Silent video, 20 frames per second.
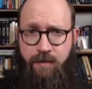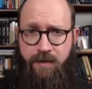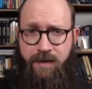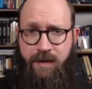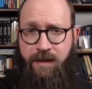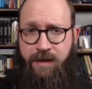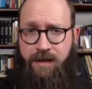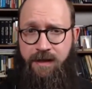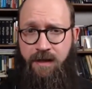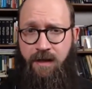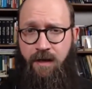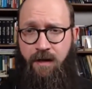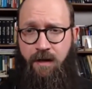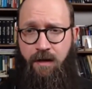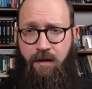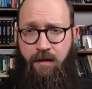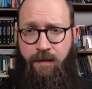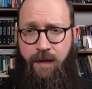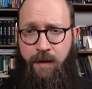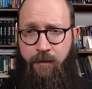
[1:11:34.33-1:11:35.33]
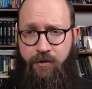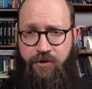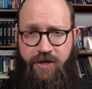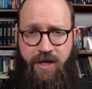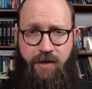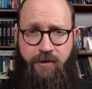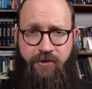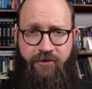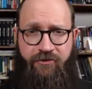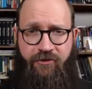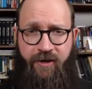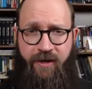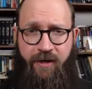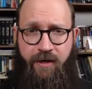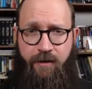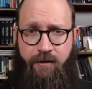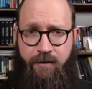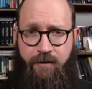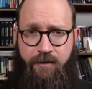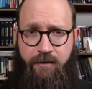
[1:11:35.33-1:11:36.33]
I think it's they reject
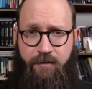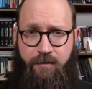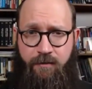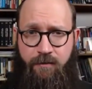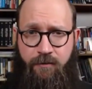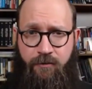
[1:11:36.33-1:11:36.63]
Christianity because